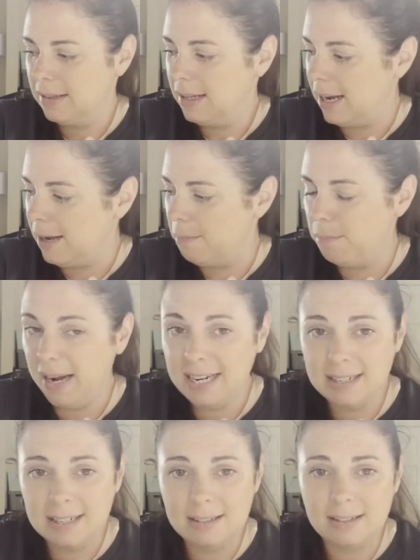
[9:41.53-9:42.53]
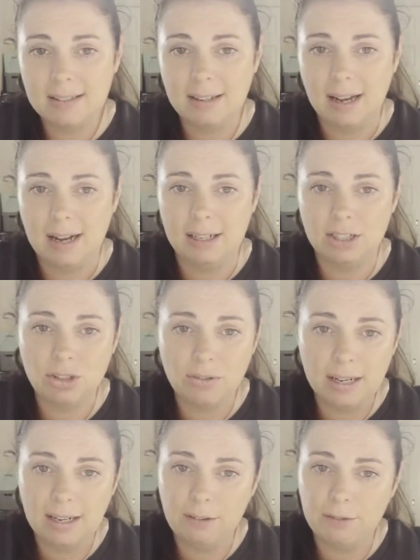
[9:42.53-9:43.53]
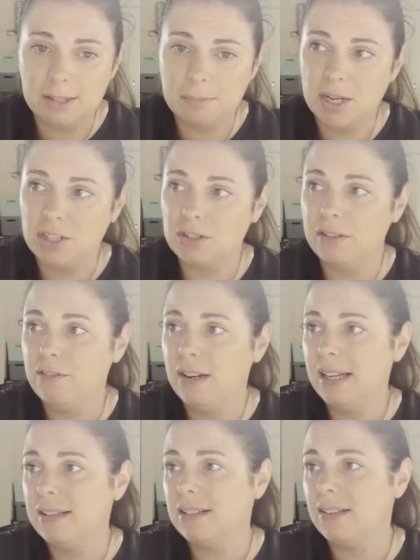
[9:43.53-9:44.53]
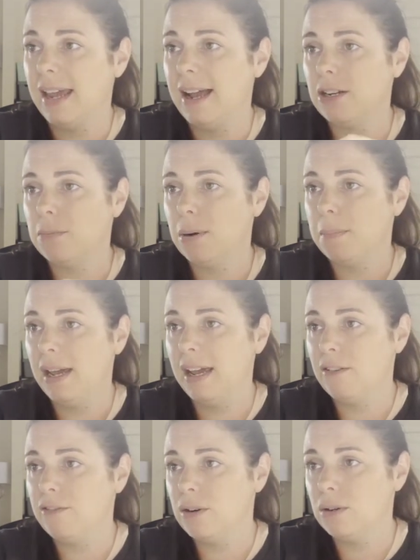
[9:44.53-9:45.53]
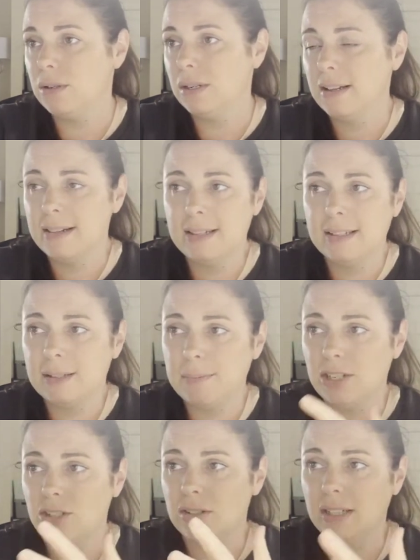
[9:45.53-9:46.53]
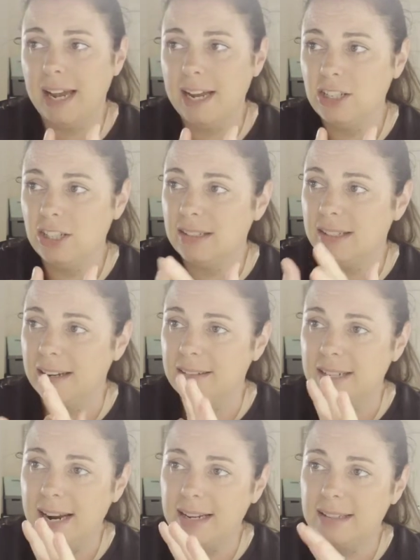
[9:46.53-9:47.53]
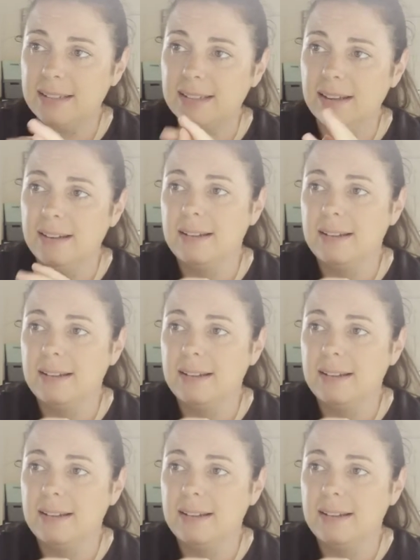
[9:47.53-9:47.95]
maintenance, shredding for special events, how to prepare for special occasions and dates,